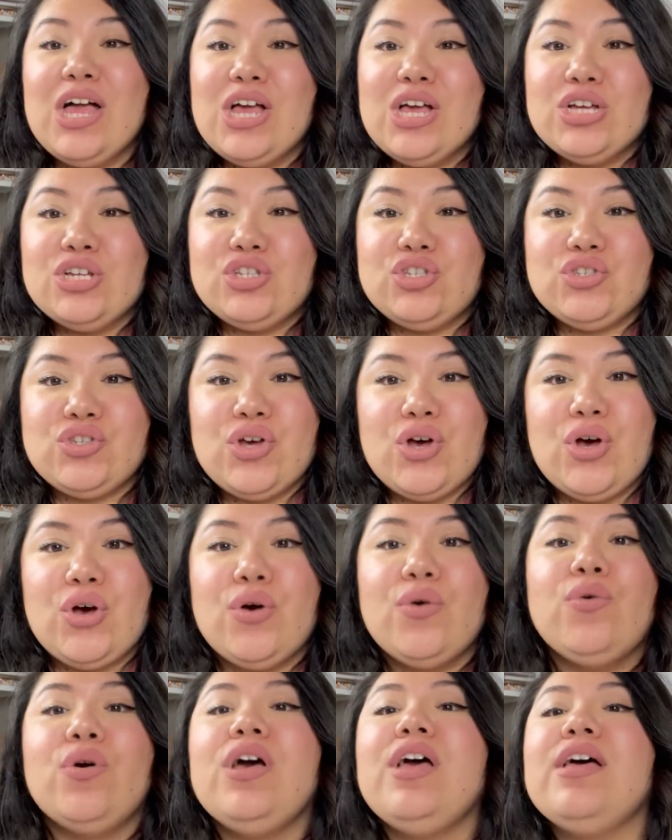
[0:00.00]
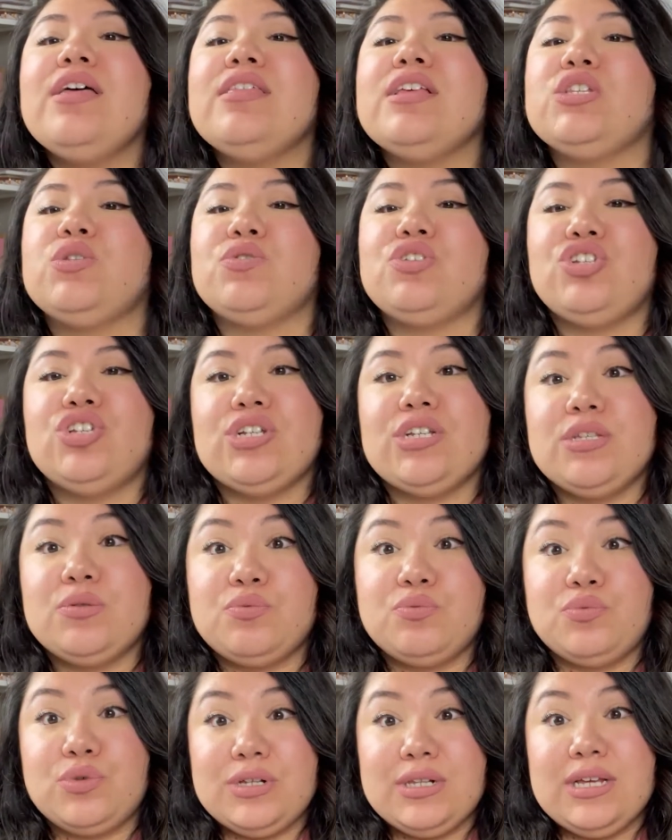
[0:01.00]
So this was
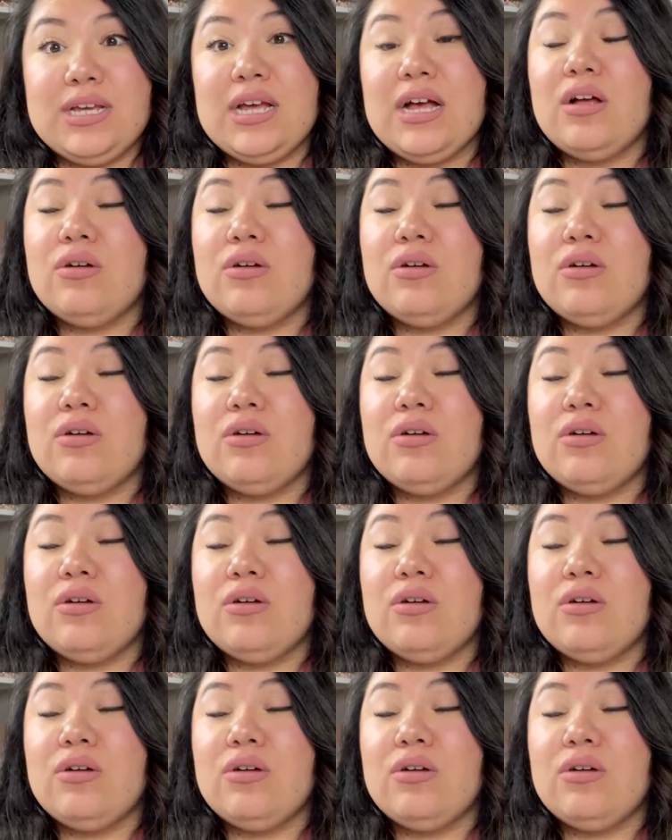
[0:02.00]
just really